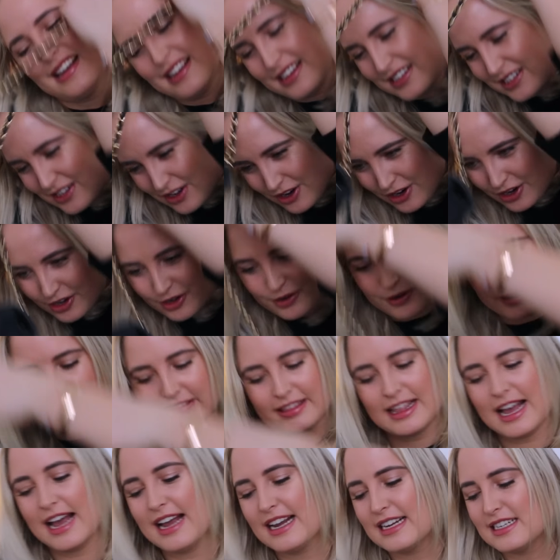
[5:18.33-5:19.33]
So
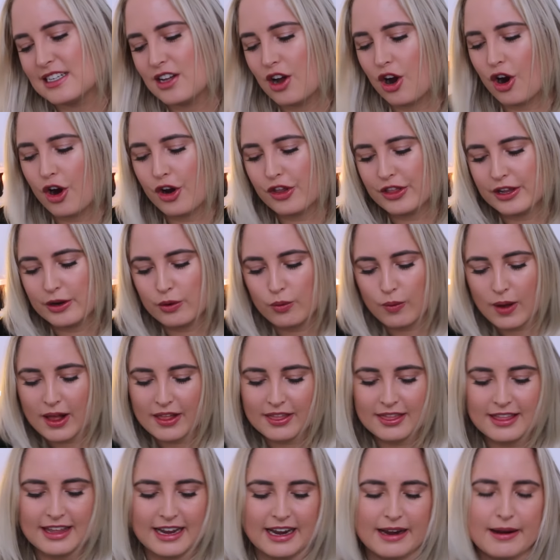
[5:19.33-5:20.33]
that is the only
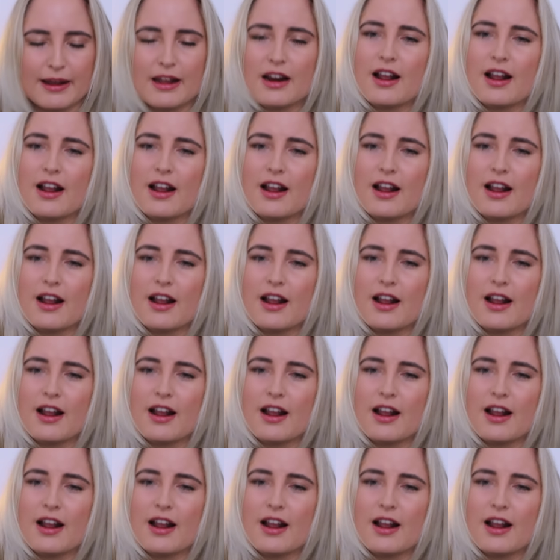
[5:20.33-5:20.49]
one thing,